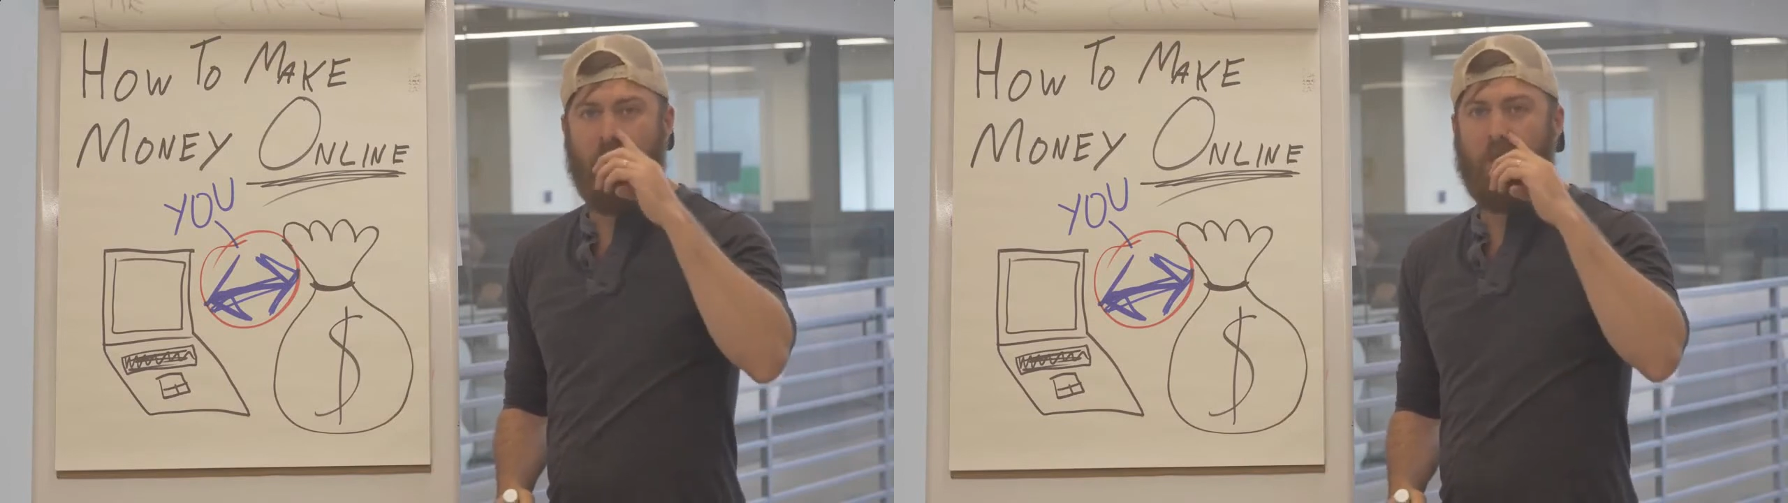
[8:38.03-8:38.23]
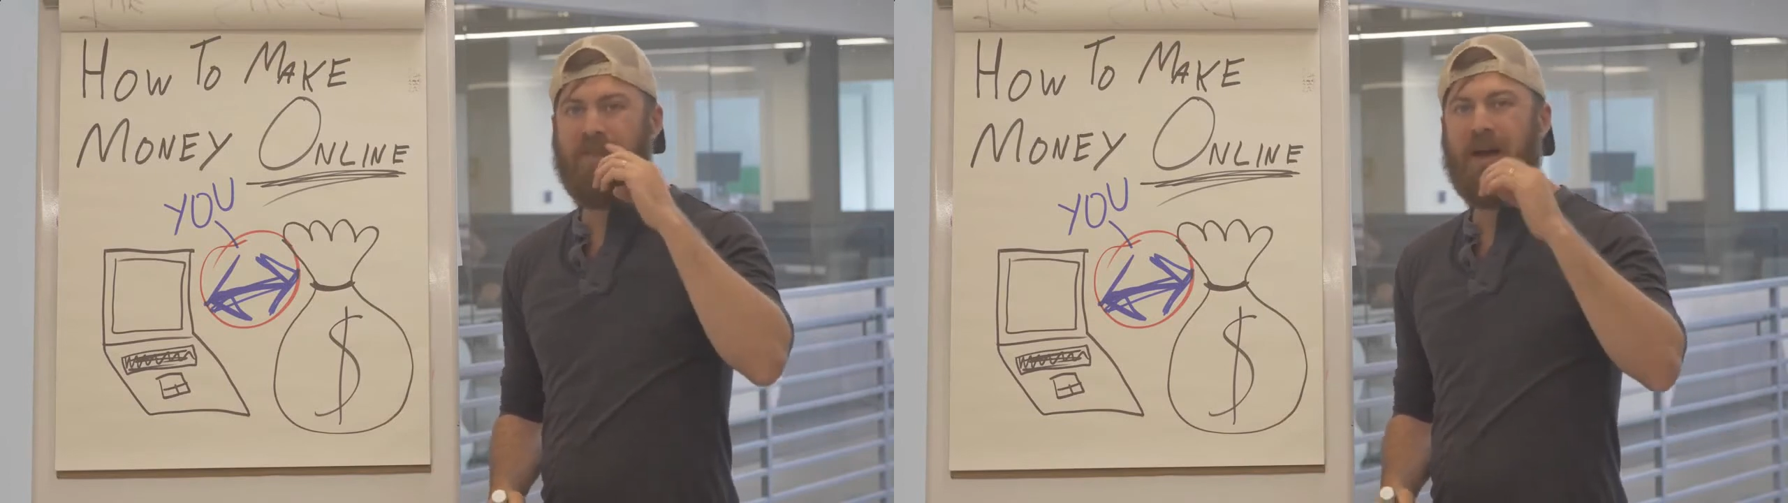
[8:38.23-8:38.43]

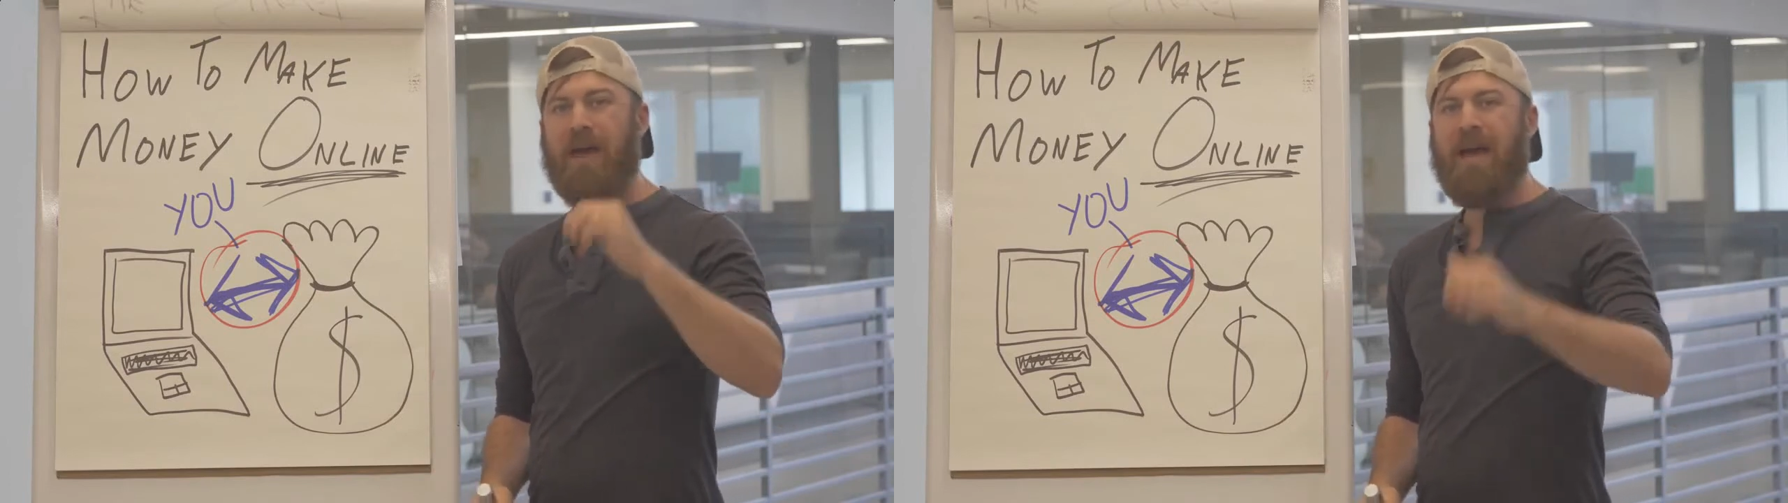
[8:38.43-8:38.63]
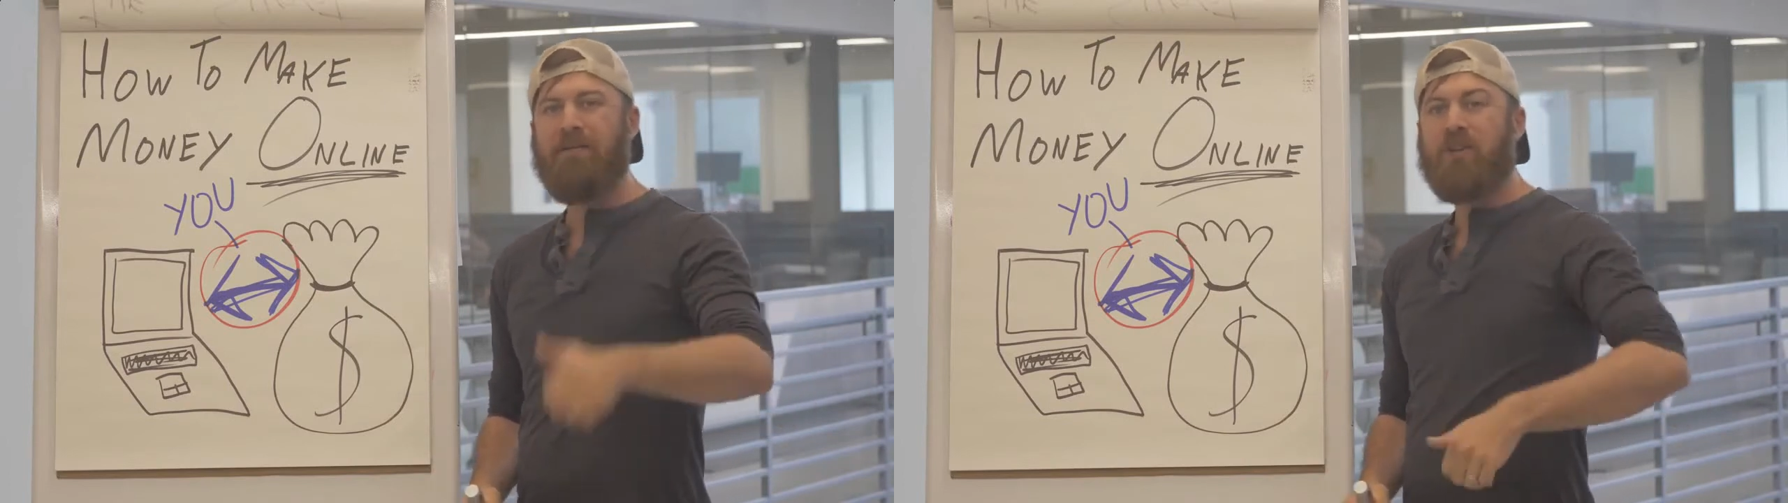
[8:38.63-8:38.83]
without
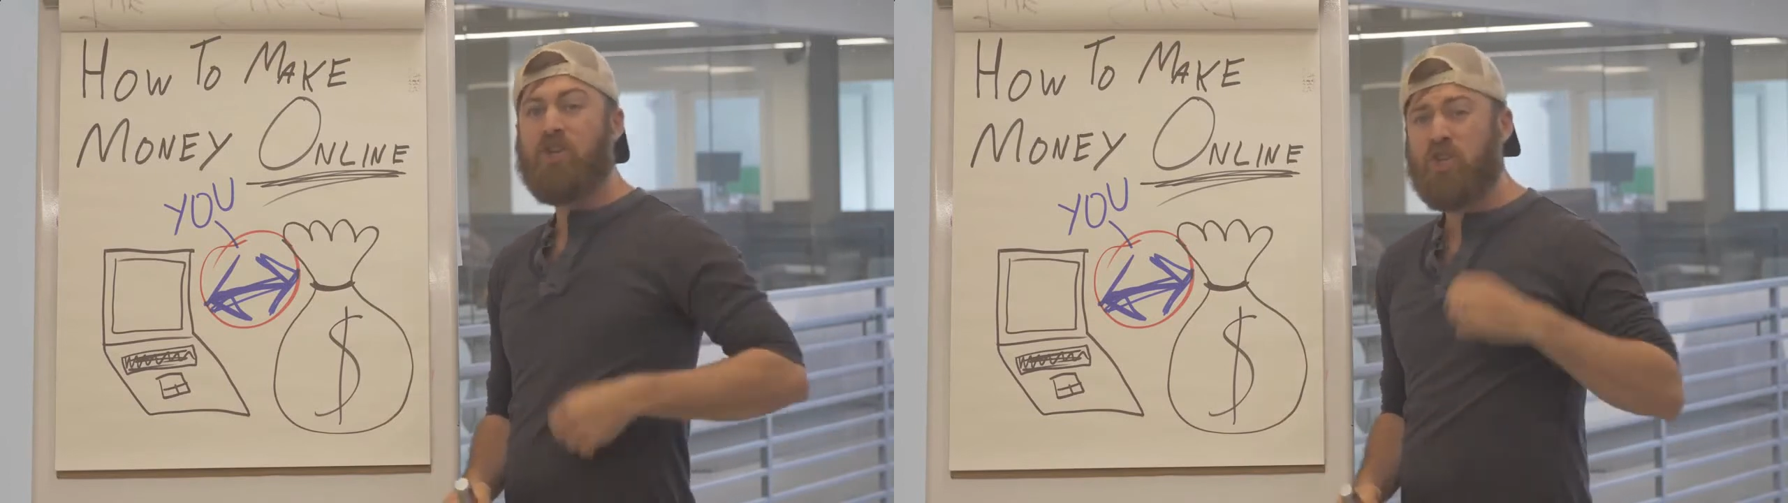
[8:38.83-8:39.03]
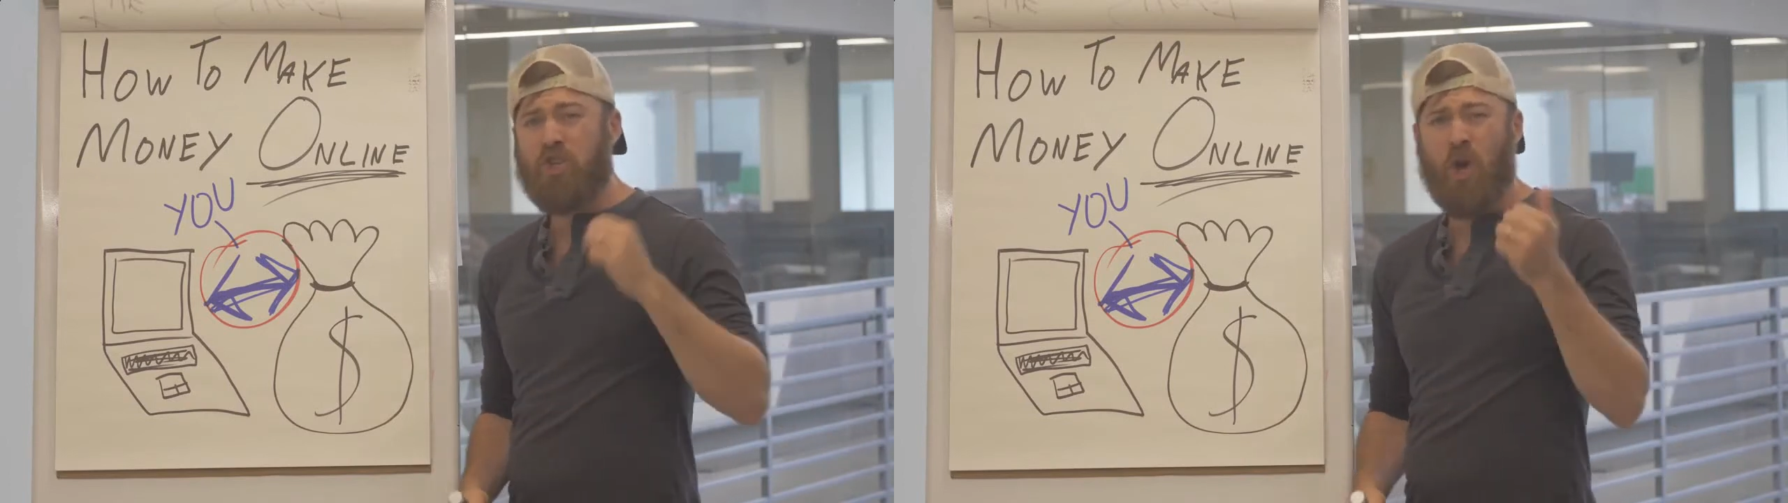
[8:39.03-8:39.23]
having to
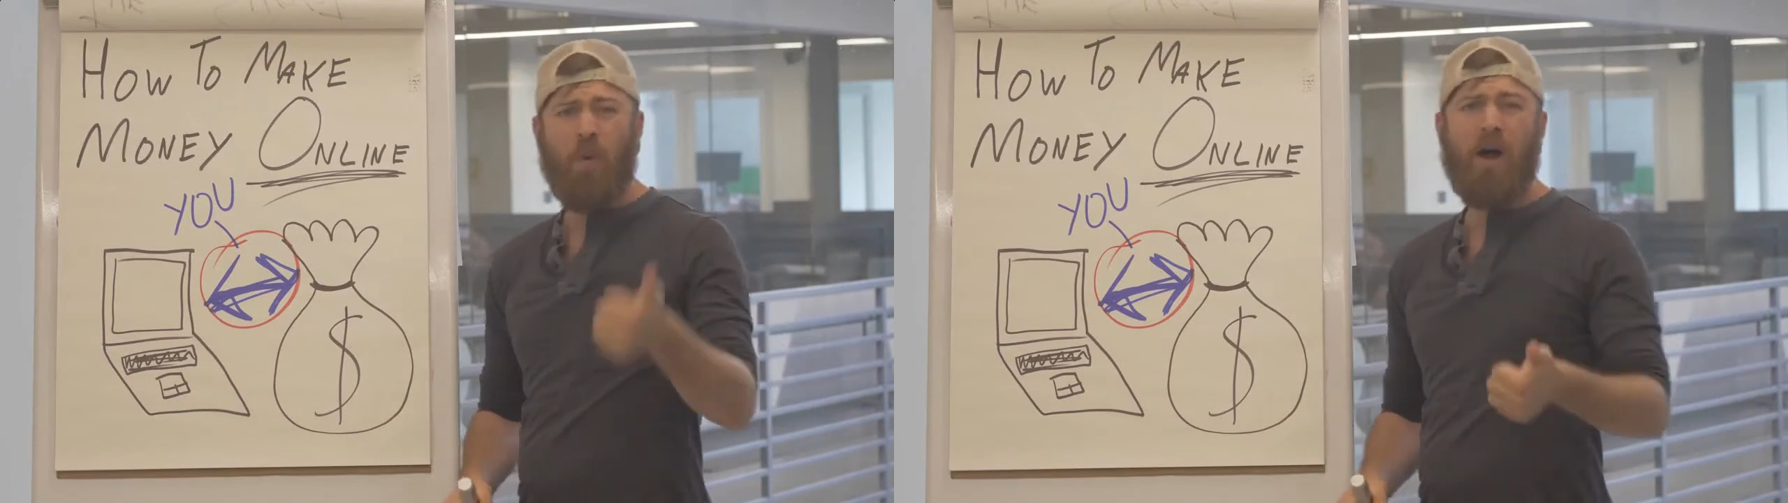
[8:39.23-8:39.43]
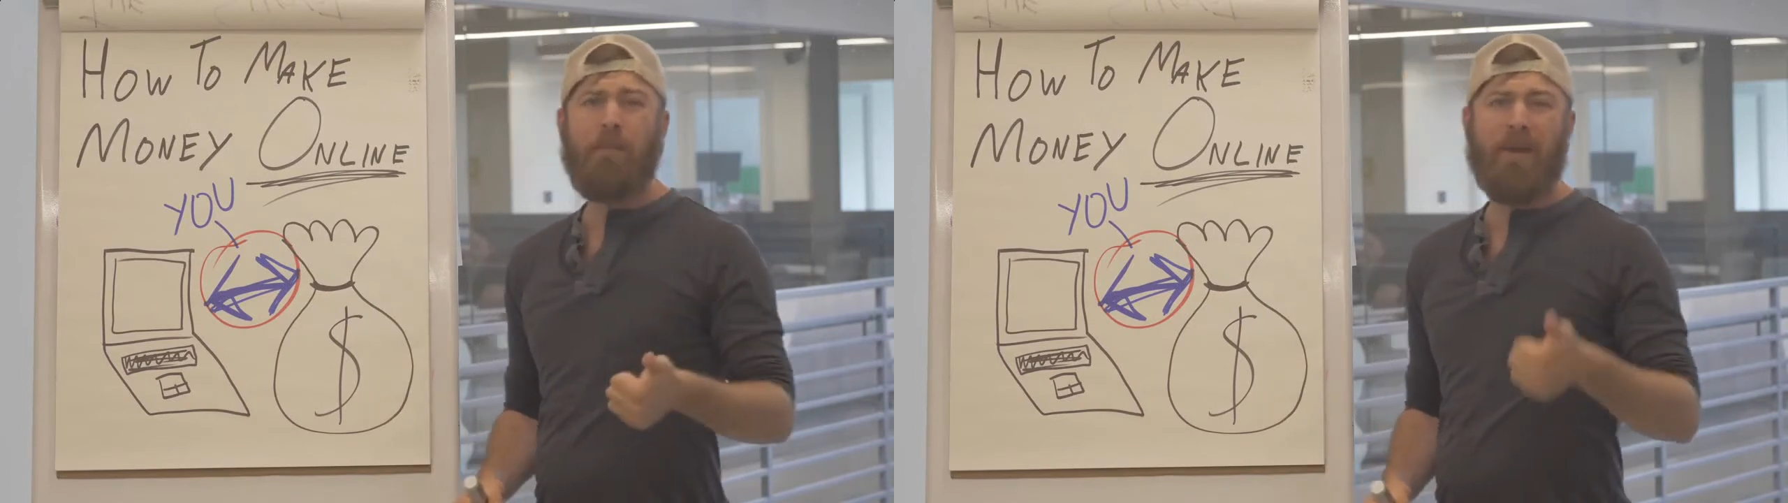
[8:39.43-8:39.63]

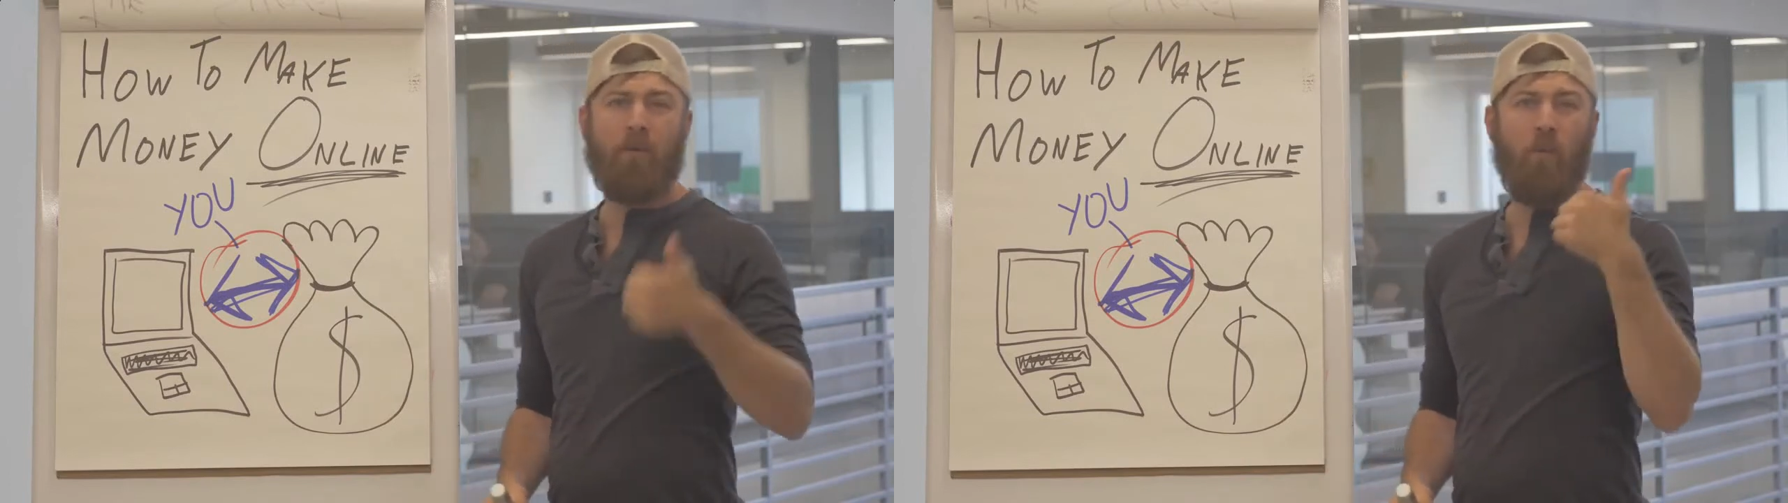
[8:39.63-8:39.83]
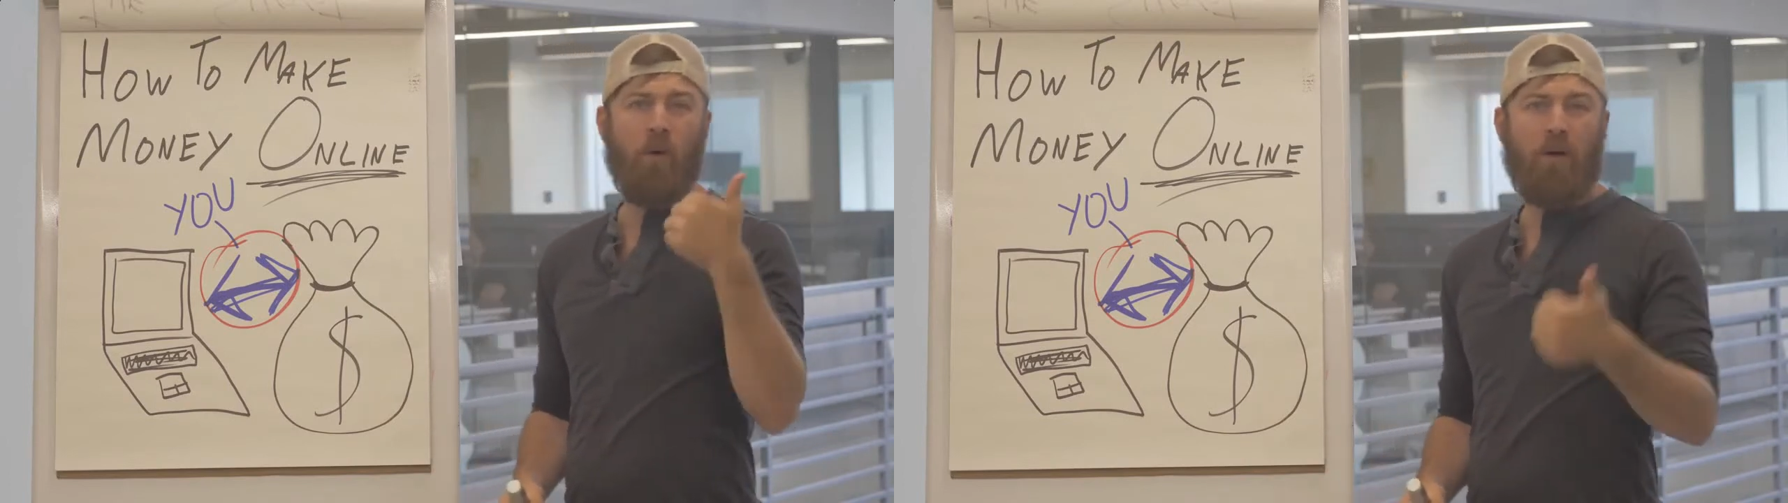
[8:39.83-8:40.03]
show up
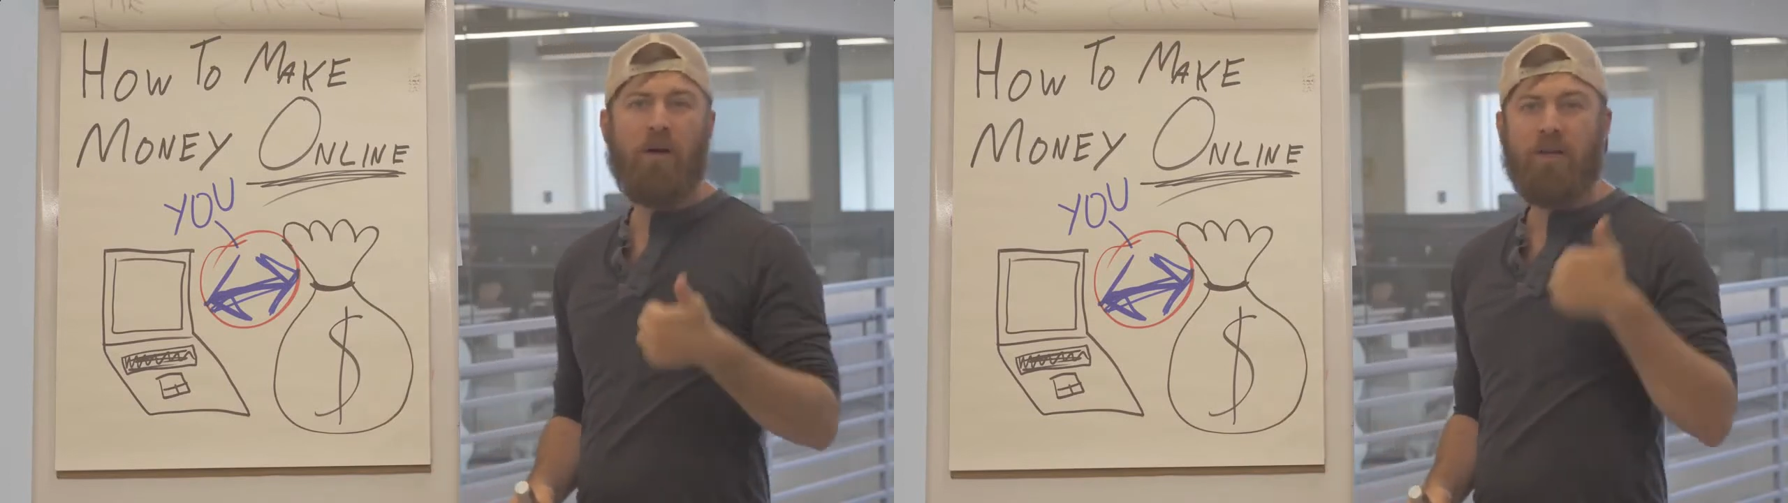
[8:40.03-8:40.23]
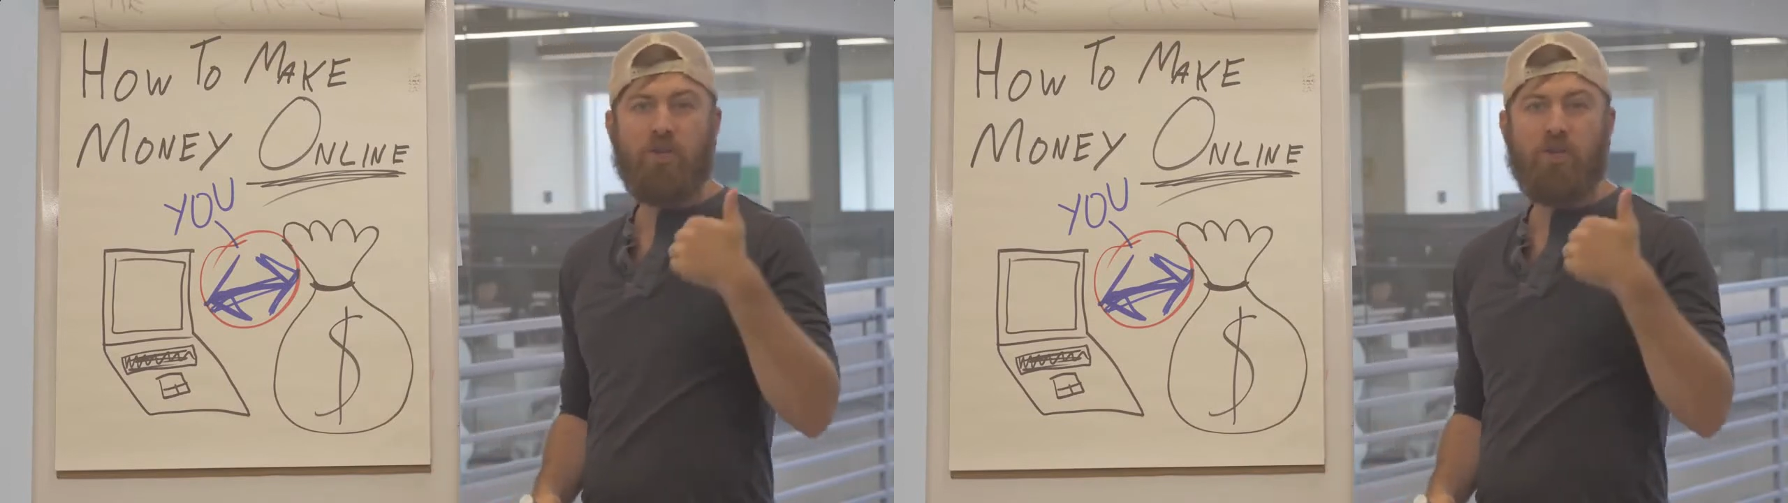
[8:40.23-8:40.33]
and work a